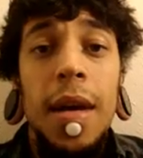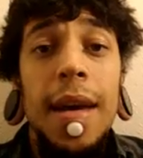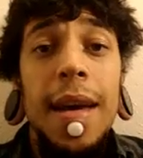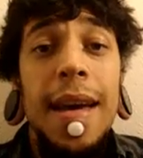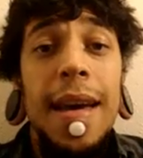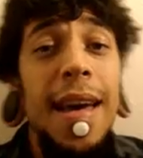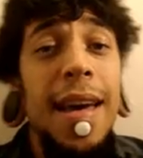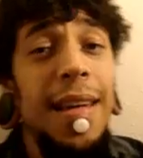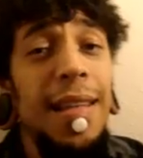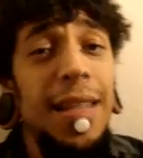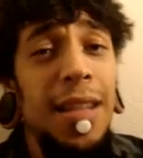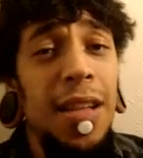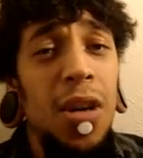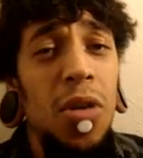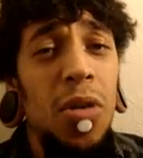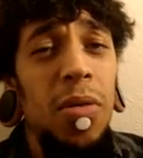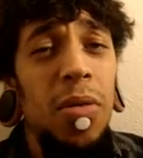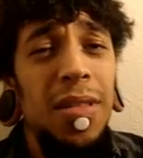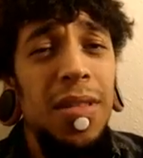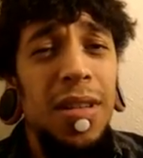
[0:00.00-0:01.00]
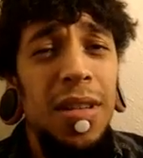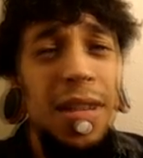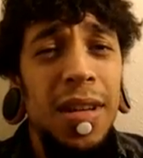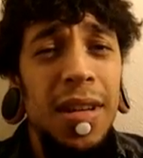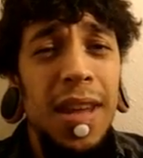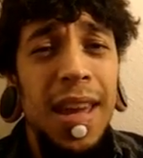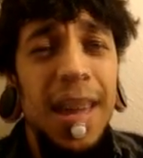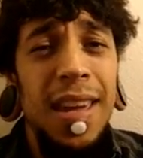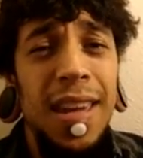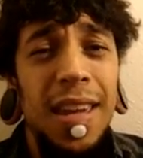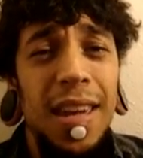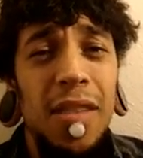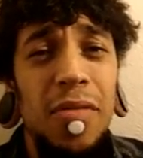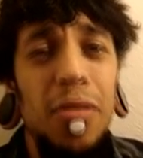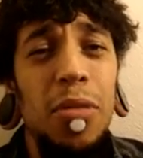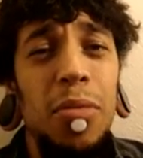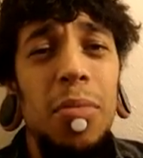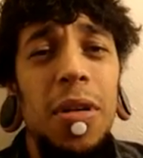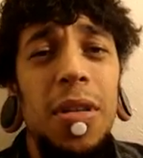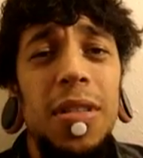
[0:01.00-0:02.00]
Hello and good day,
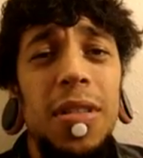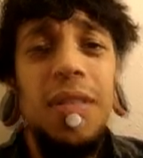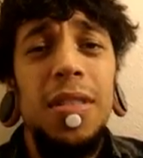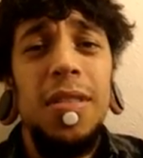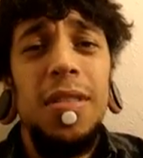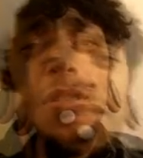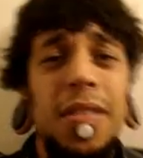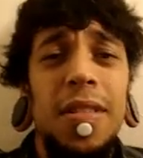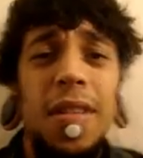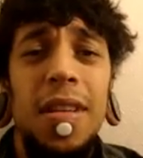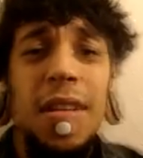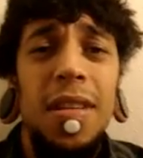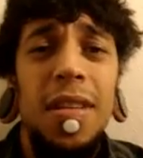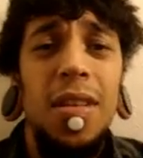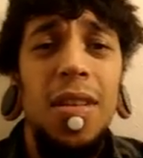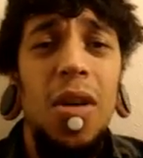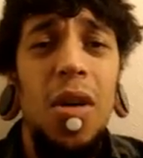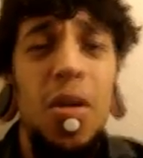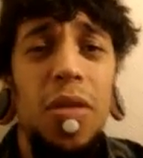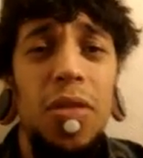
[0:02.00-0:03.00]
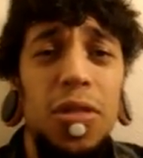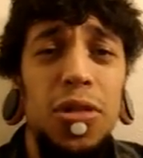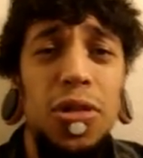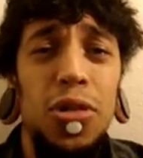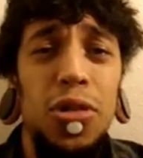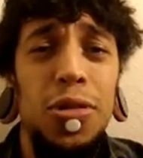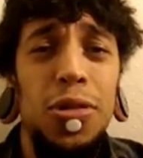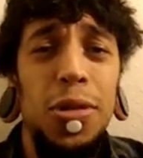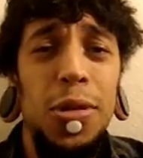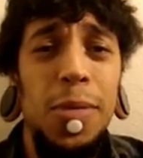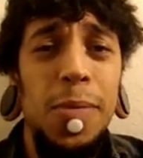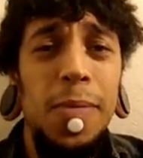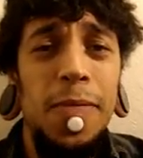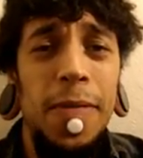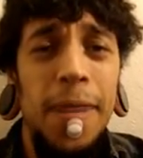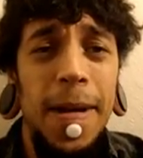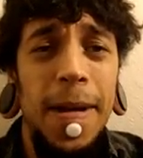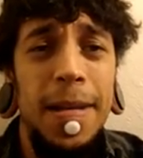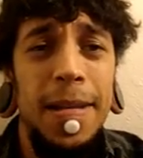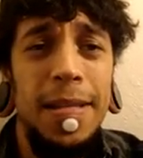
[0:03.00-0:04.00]
everybody, all the YouTube
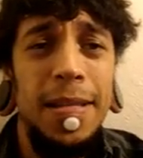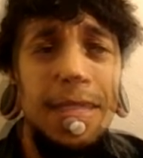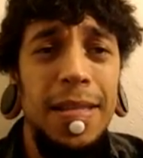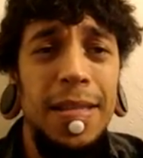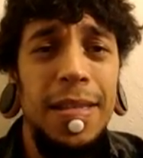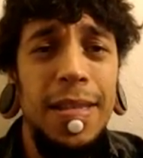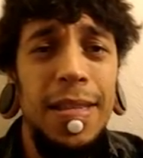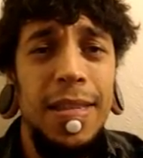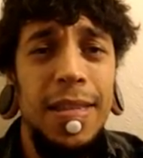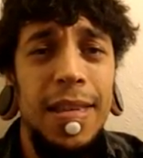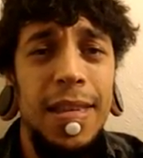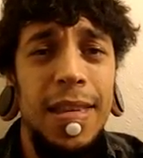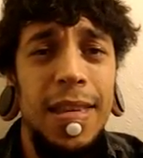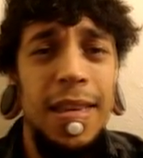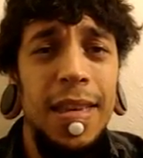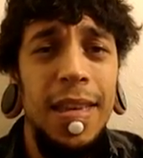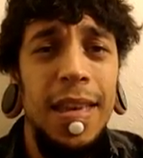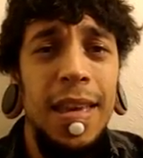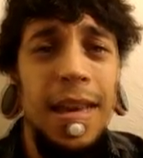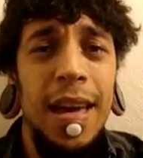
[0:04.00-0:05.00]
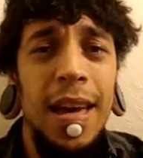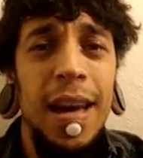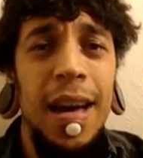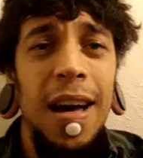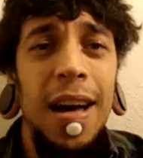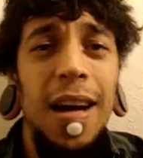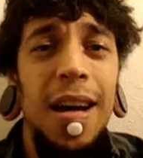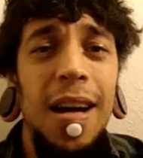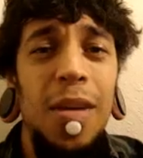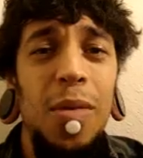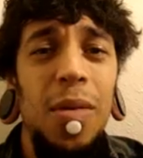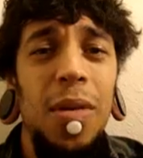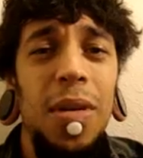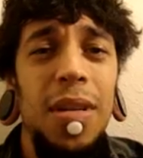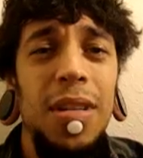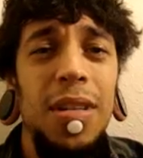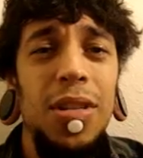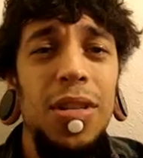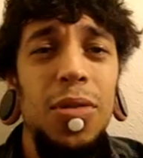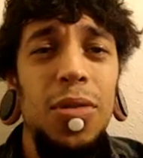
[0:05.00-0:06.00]
fans. I
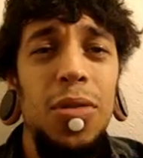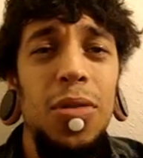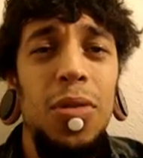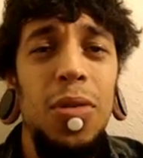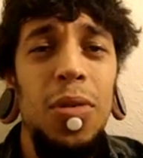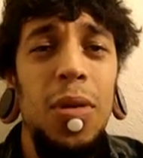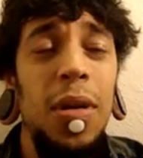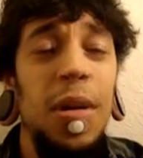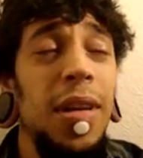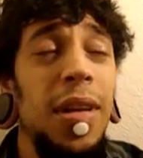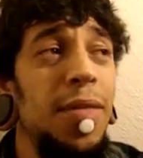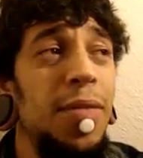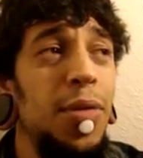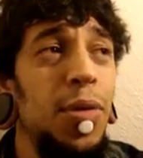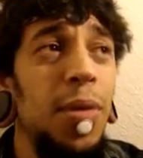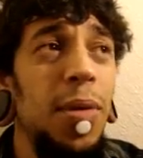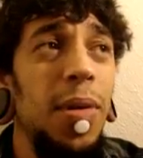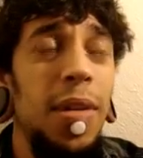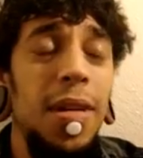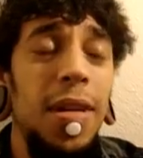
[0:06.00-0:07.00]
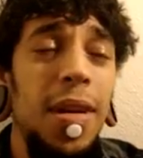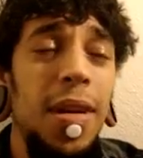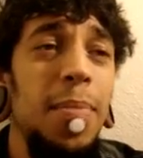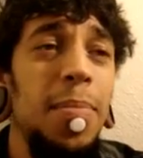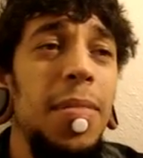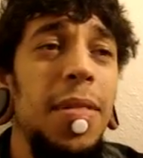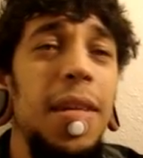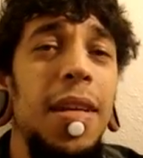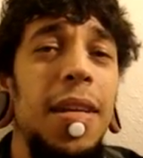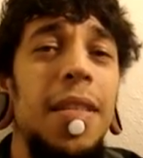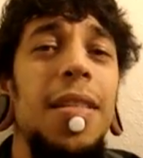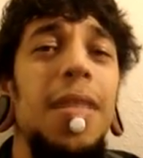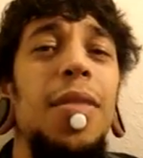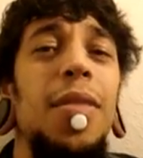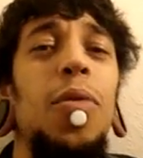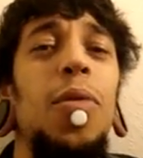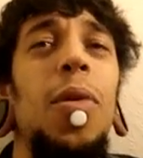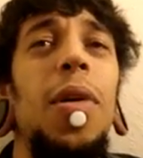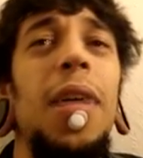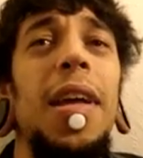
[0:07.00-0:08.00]
wanted to give you an update
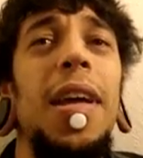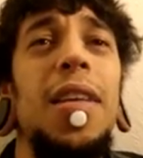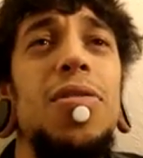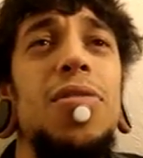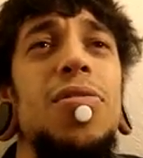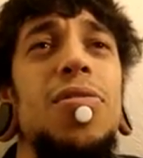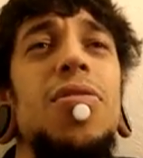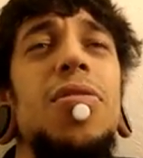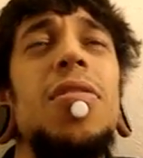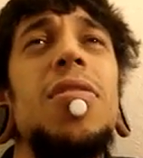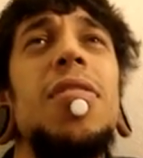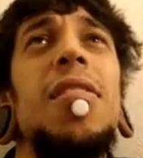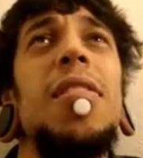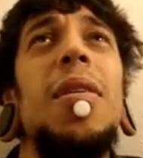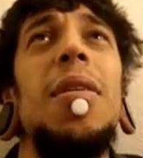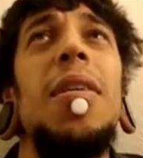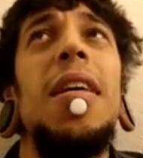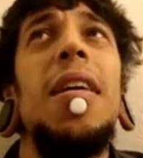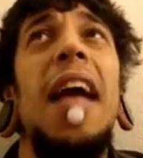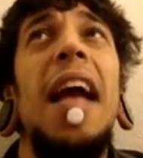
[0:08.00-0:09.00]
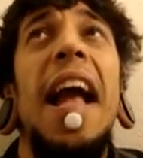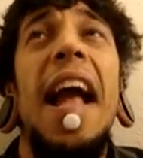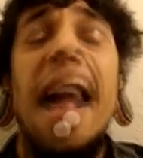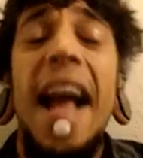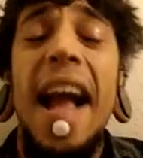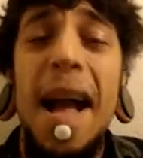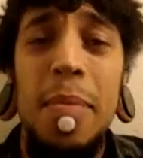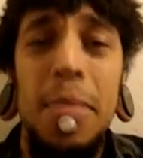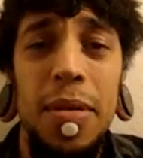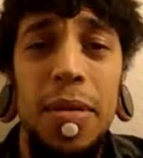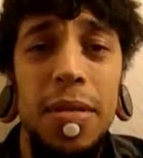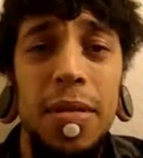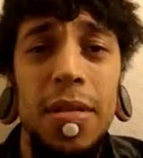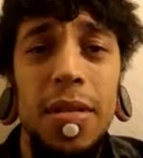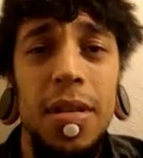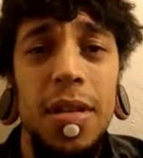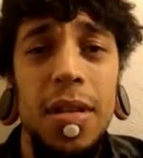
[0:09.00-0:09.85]
of what has just happened.